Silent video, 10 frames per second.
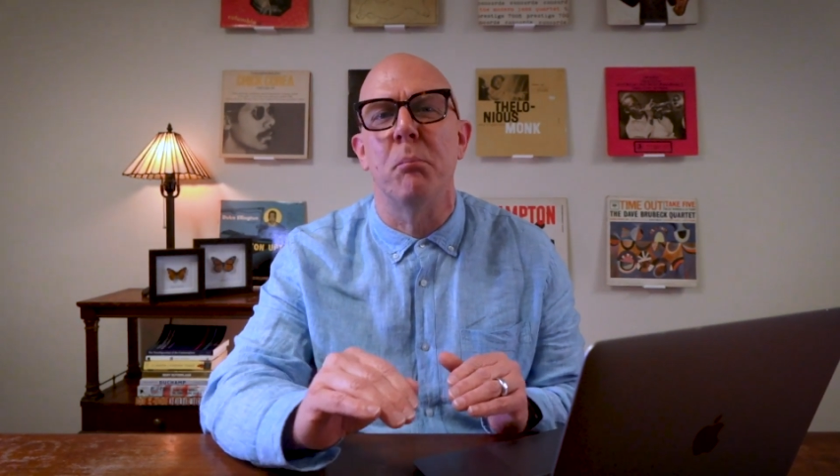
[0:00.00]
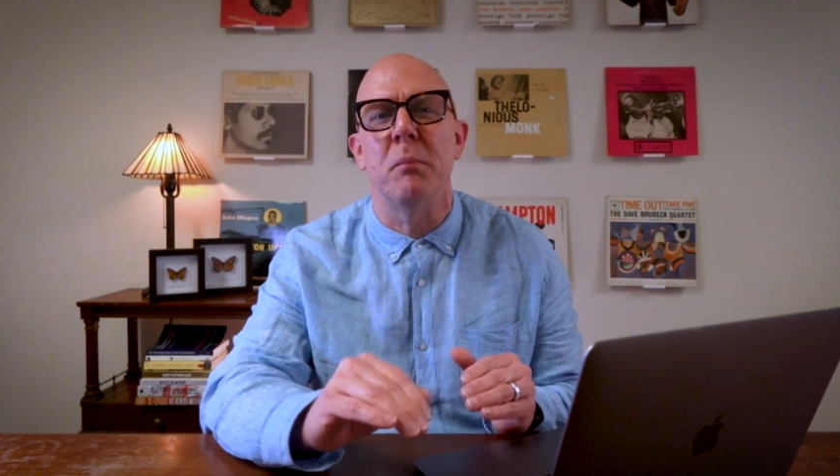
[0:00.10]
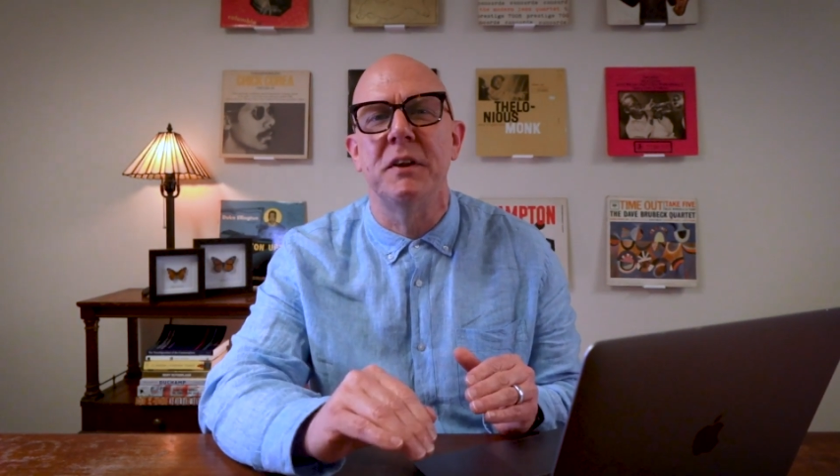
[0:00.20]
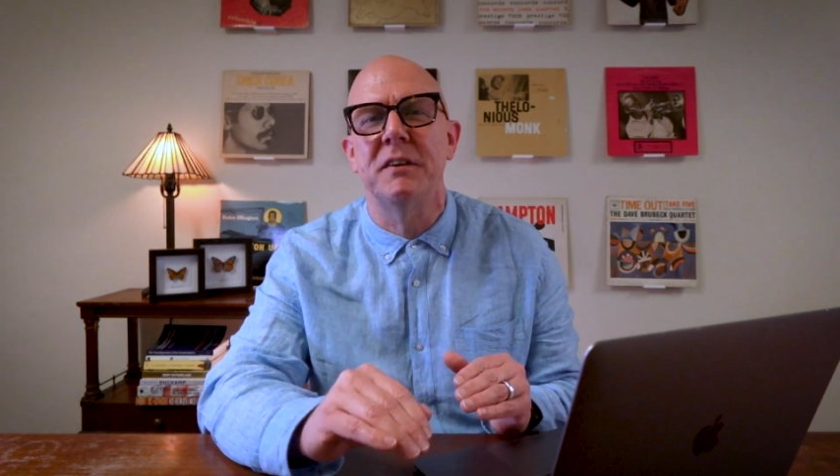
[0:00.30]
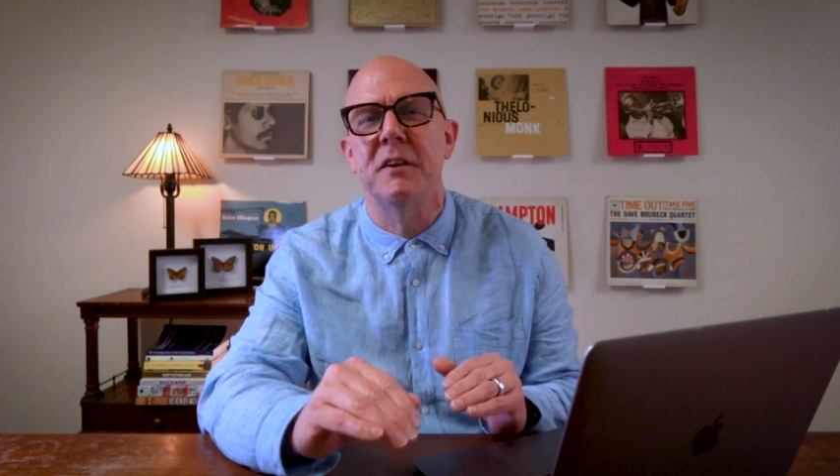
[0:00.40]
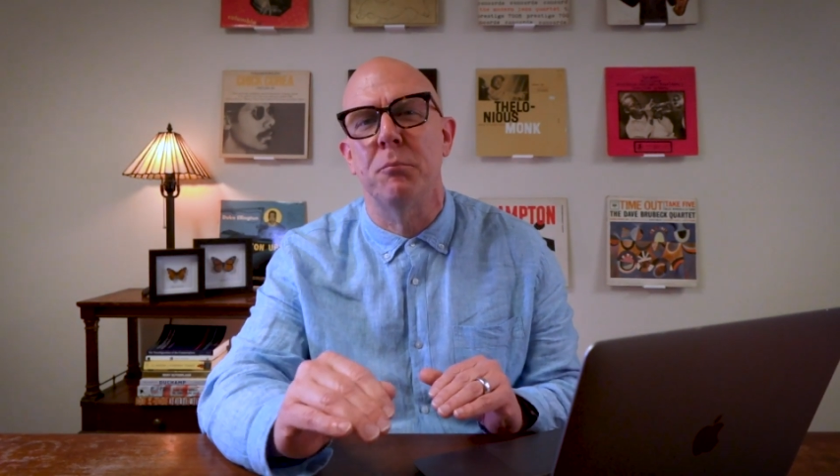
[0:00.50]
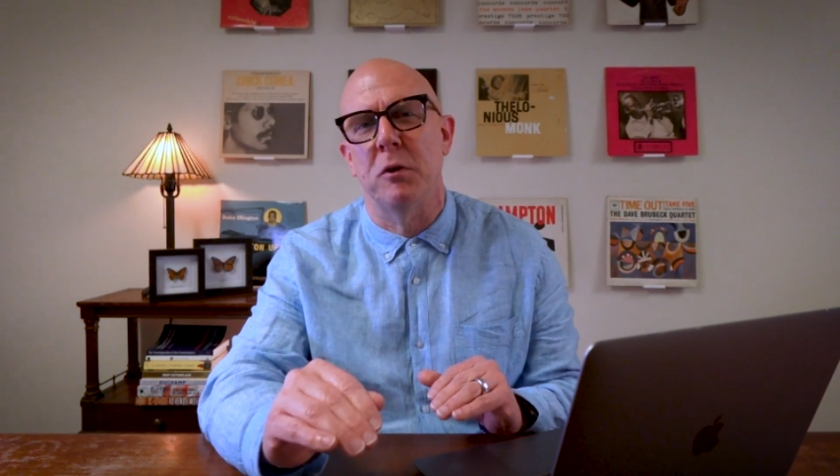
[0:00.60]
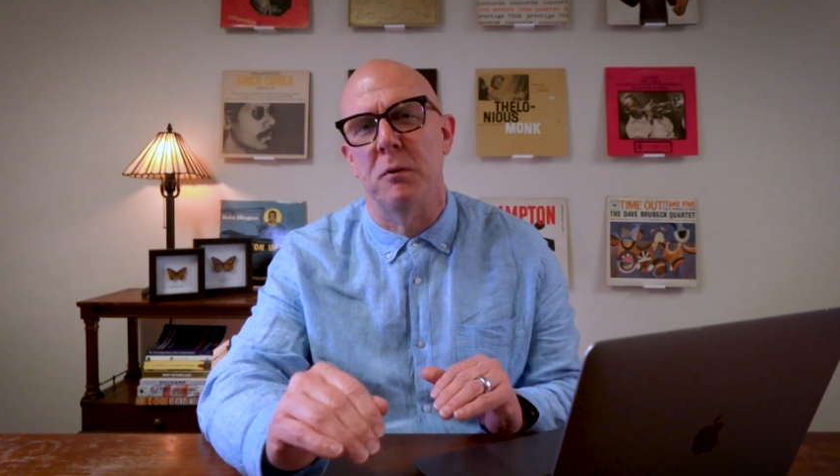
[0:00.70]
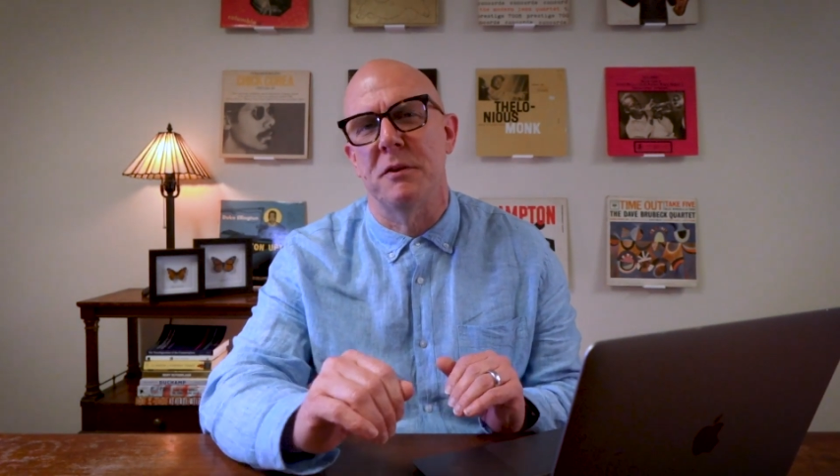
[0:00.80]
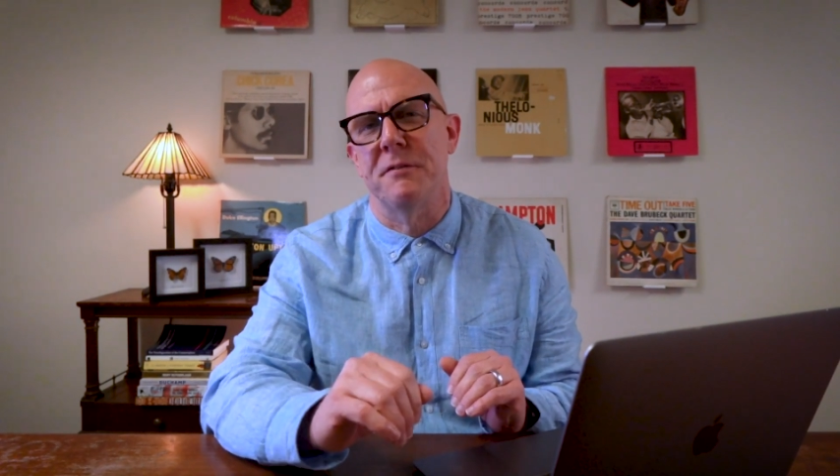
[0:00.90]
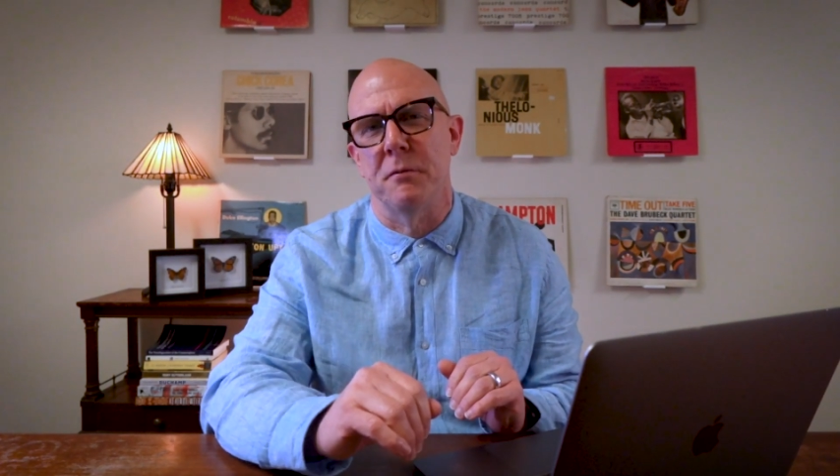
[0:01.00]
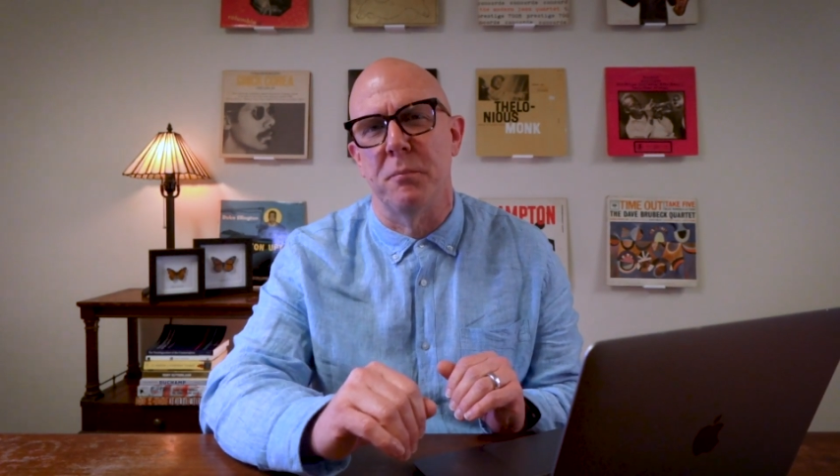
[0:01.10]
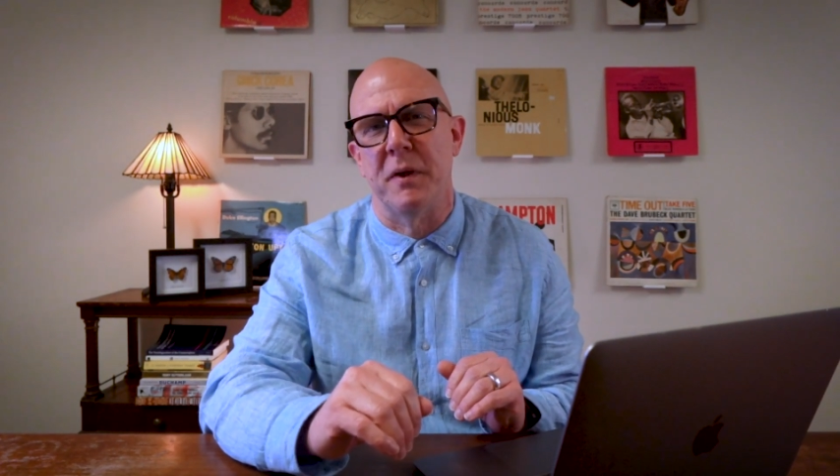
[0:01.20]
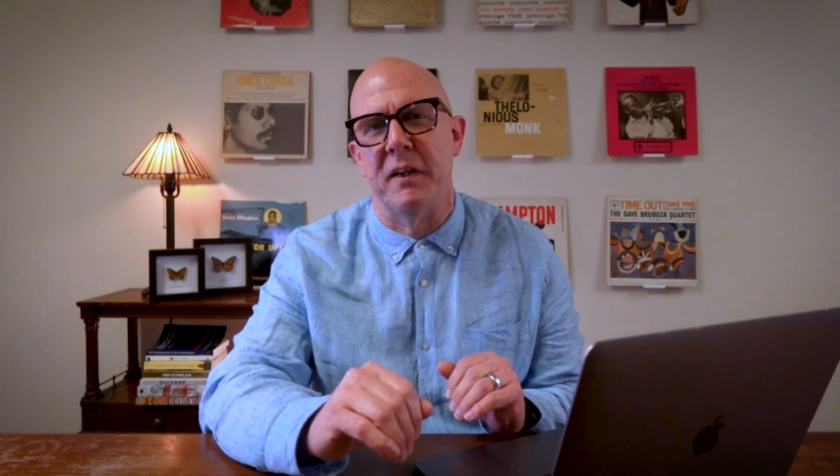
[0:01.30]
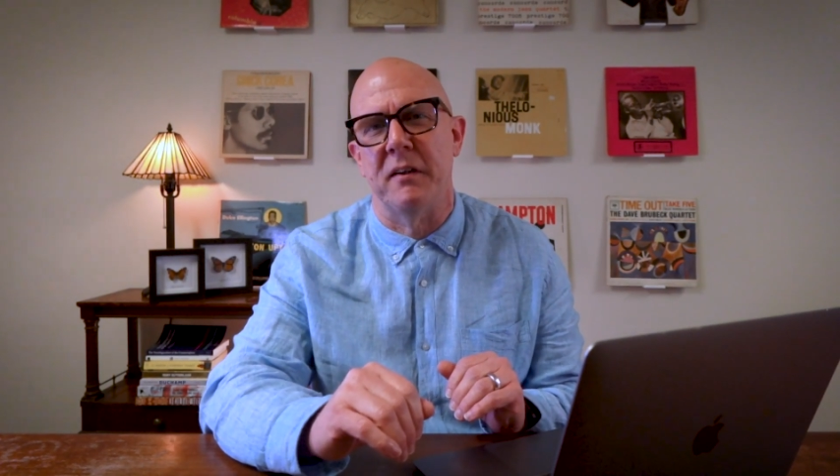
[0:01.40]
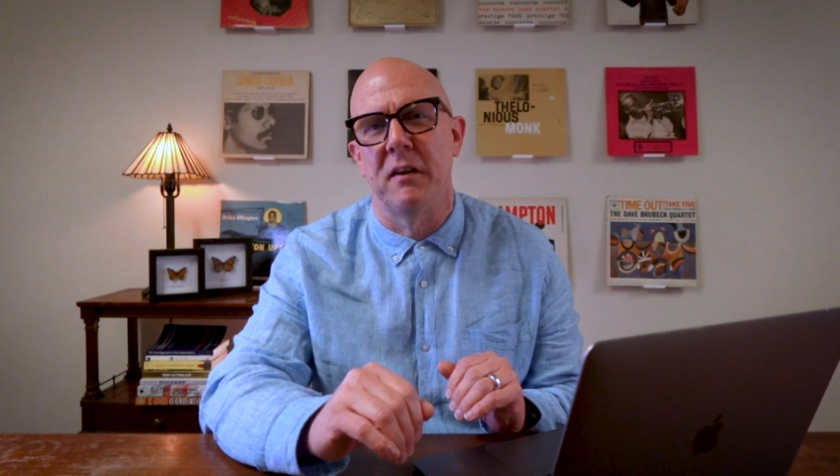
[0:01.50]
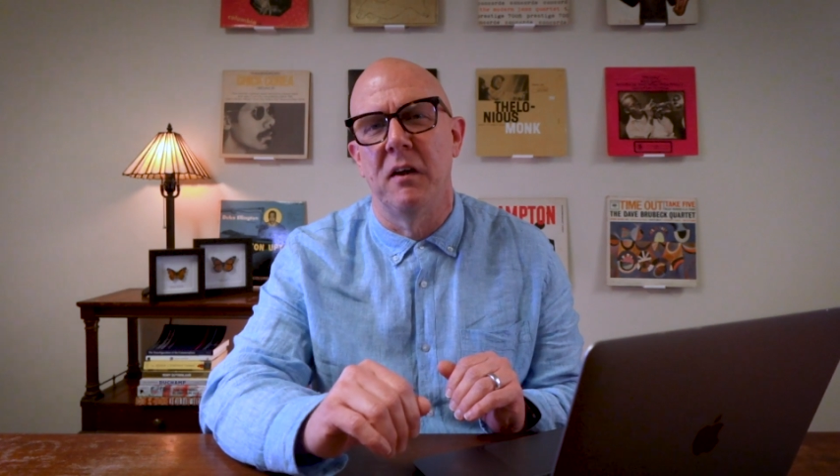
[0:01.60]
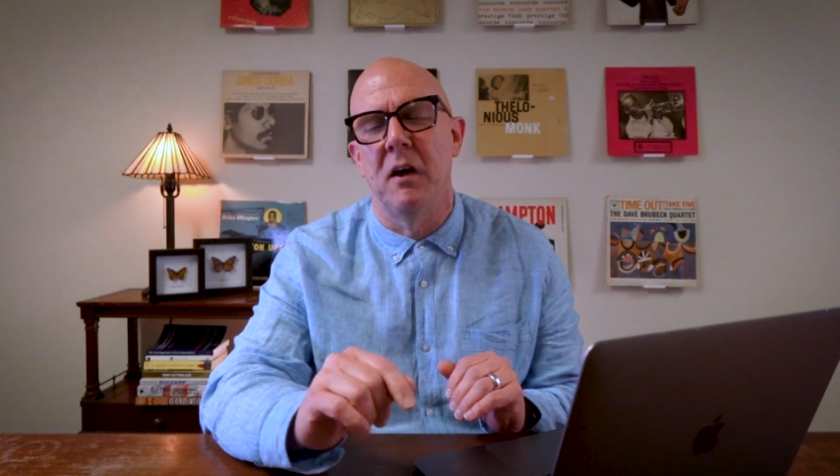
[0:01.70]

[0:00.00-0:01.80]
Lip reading: mission and purpose for being.